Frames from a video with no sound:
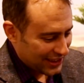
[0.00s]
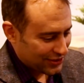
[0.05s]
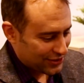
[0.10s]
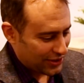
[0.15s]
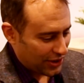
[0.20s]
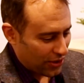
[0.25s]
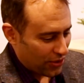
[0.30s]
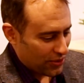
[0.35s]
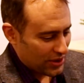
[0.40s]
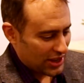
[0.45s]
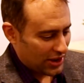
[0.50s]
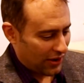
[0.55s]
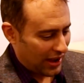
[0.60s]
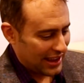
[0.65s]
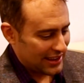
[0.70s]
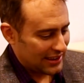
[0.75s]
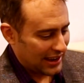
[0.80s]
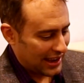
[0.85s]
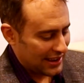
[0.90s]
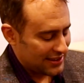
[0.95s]
So, you know,
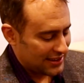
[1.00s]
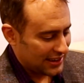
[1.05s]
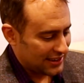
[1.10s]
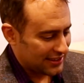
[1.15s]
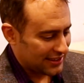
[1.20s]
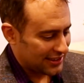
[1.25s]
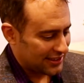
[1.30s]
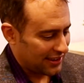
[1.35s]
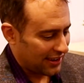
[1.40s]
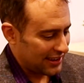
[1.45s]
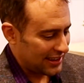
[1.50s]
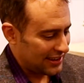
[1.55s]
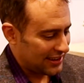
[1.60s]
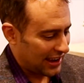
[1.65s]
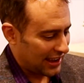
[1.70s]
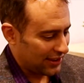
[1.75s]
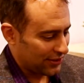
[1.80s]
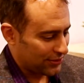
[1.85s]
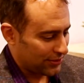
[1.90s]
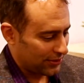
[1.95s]
I did study
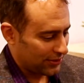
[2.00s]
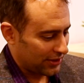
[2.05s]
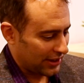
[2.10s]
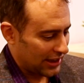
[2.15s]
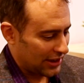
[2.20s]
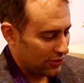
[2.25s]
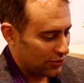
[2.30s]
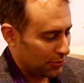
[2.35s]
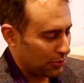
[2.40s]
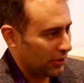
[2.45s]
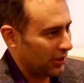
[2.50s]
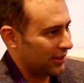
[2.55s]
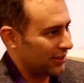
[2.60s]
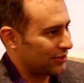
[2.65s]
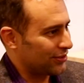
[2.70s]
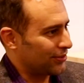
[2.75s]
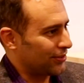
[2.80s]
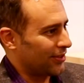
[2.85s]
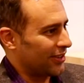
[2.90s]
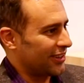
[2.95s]
dinosaurs like
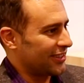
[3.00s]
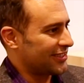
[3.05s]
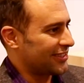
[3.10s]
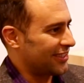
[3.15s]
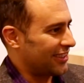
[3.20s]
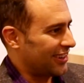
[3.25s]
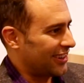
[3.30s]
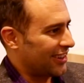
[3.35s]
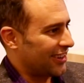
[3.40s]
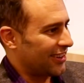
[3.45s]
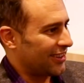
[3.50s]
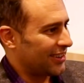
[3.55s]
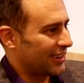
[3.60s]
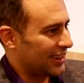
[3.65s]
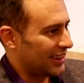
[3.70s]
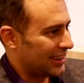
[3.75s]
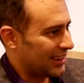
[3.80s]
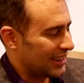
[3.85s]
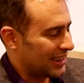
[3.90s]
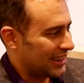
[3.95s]
Jurassic there,
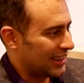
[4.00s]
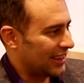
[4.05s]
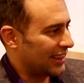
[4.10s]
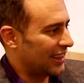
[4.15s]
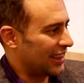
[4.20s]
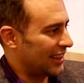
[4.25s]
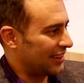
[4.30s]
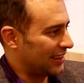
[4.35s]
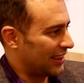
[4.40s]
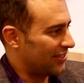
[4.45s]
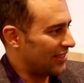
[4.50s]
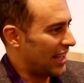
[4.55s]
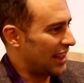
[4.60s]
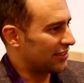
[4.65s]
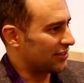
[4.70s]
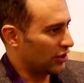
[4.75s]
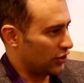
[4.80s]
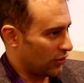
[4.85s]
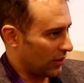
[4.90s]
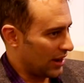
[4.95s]
and
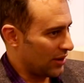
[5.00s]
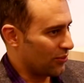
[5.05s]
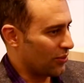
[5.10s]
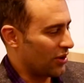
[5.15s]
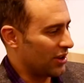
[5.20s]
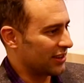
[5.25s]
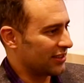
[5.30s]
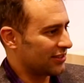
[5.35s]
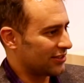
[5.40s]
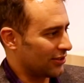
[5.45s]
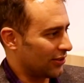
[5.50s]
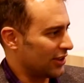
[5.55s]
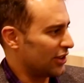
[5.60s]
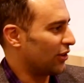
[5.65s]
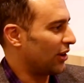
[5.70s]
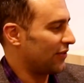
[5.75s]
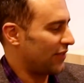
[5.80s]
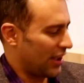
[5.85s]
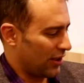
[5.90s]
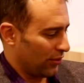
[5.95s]
that's a great one. So, you
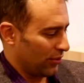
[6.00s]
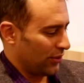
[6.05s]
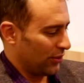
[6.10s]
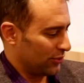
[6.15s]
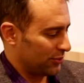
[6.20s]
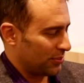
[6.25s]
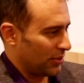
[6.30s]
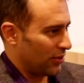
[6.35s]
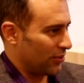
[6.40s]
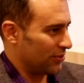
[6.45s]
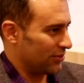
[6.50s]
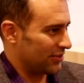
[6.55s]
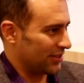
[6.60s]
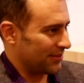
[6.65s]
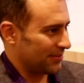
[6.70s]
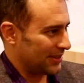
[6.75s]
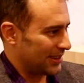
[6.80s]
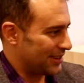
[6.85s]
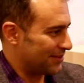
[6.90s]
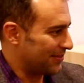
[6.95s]
know, I've held those bones
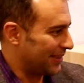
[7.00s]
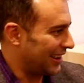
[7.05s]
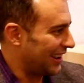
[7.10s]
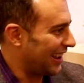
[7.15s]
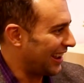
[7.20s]
in my